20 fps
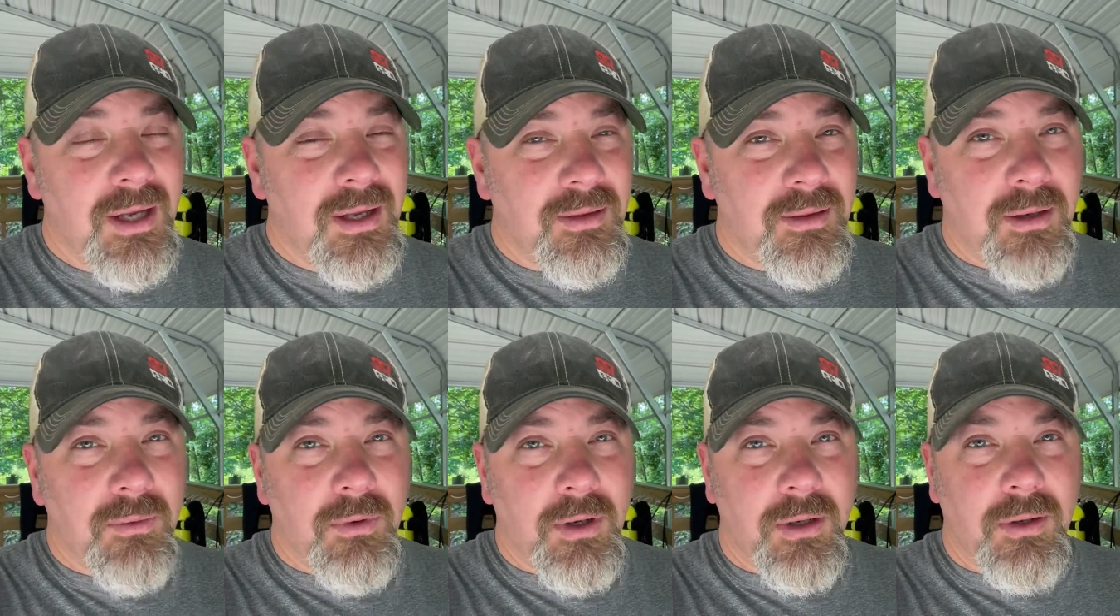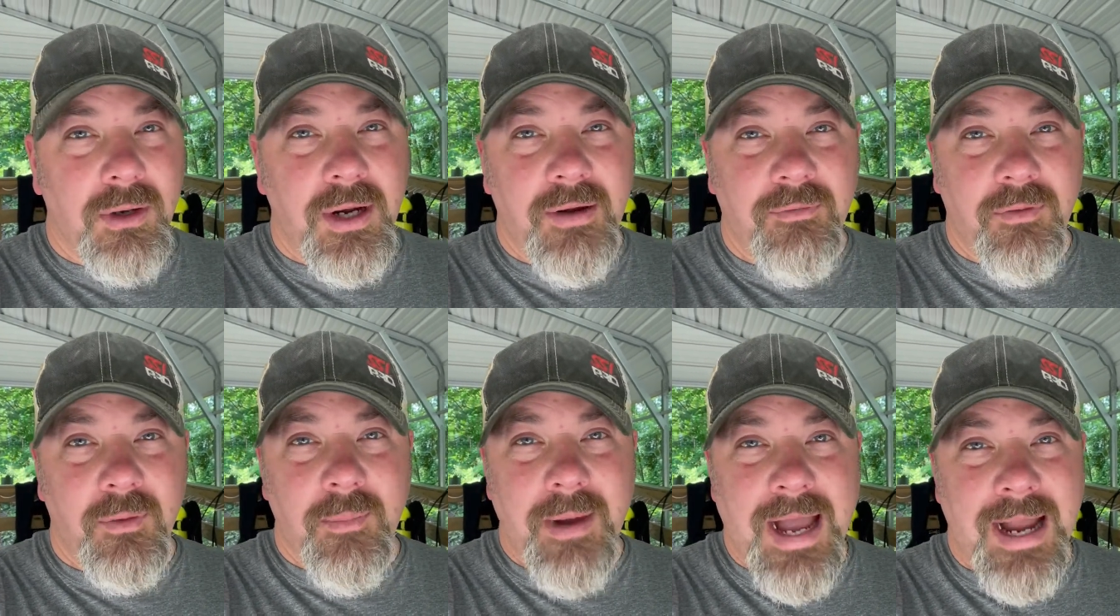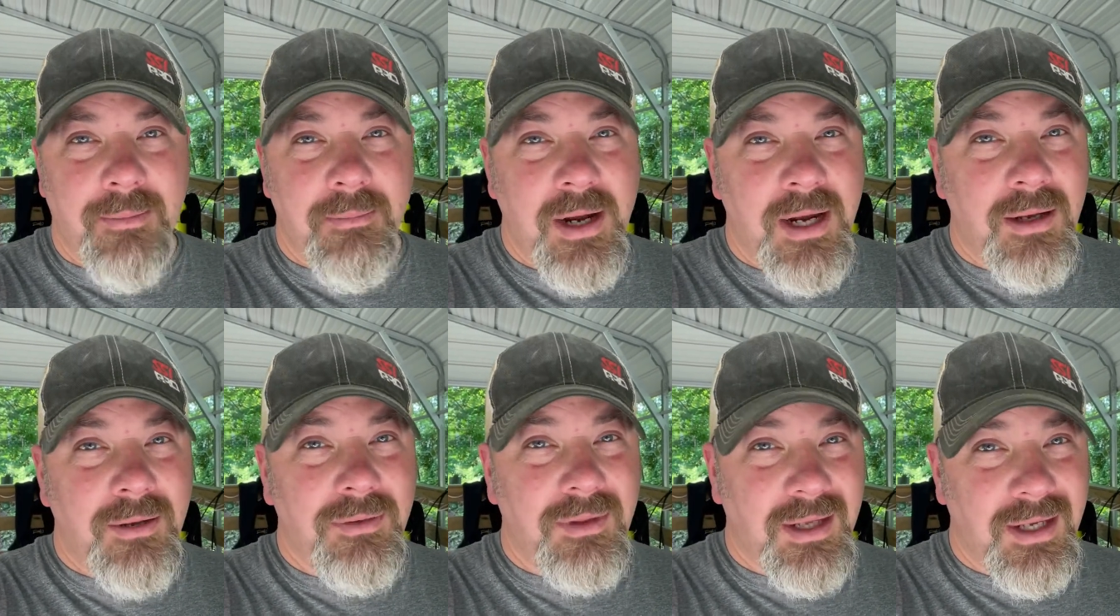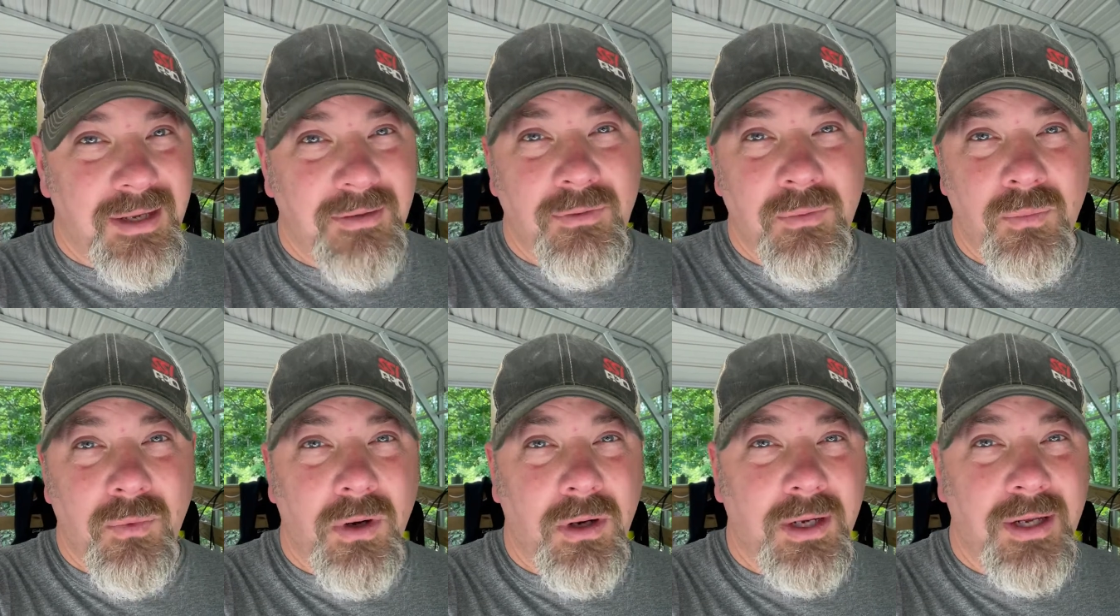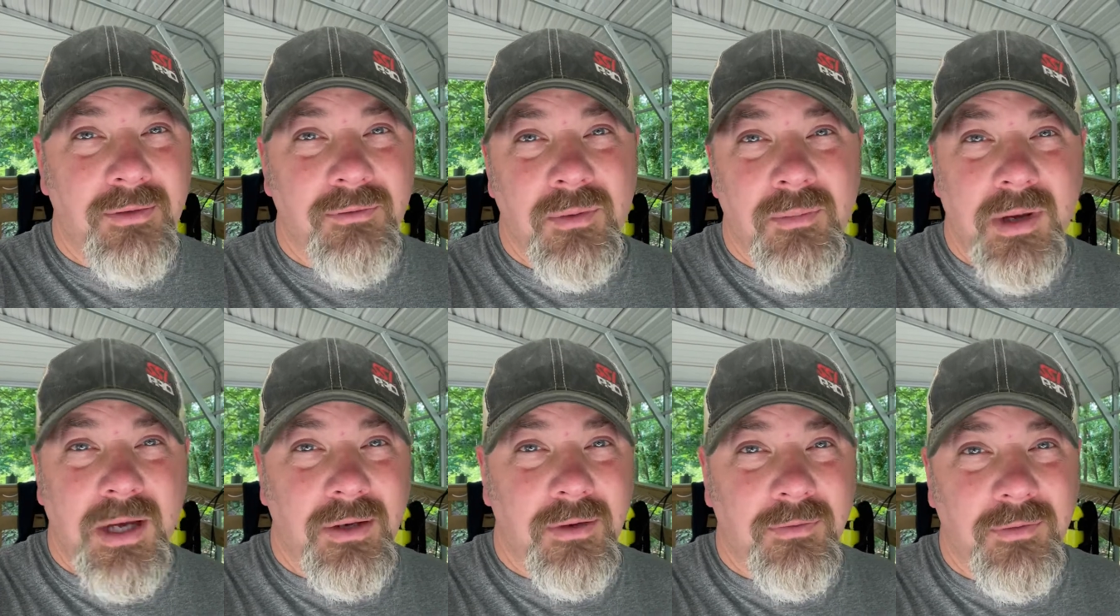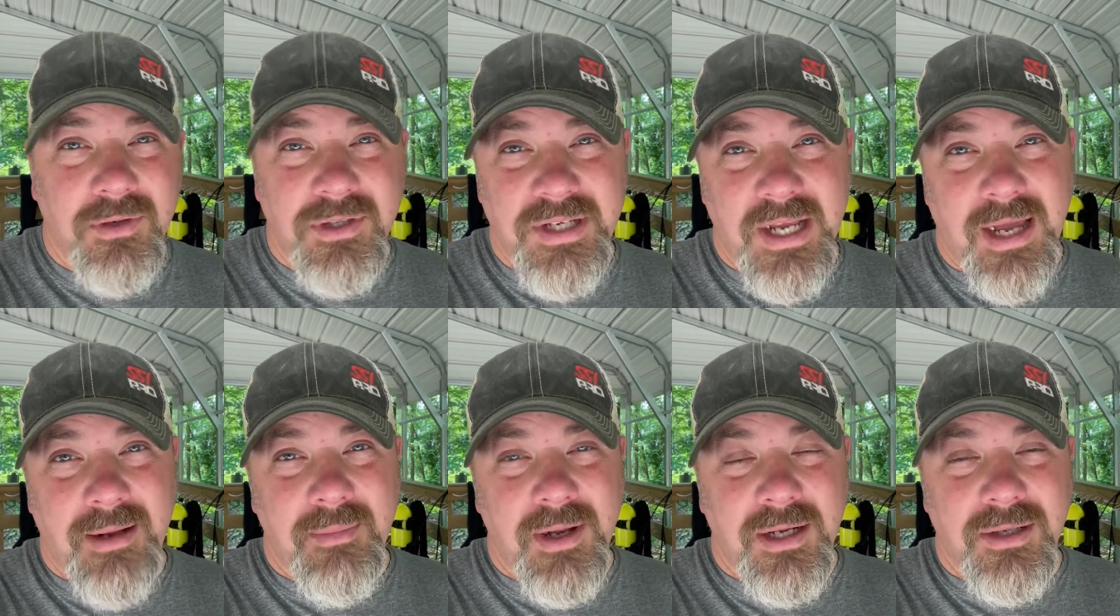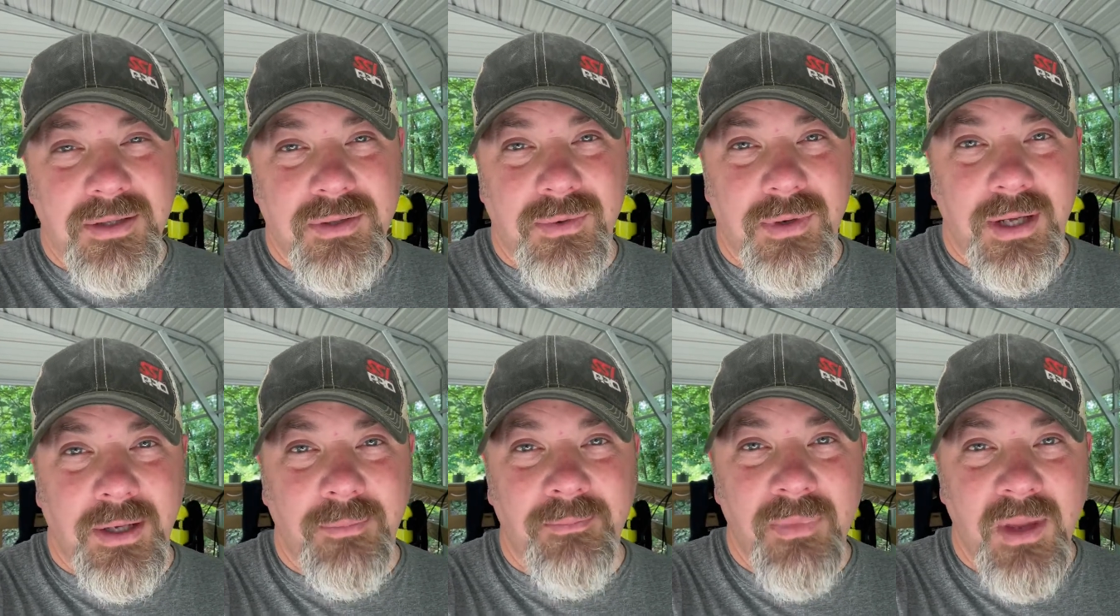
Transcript: They work great for back mount. They even work even better for side mount as well.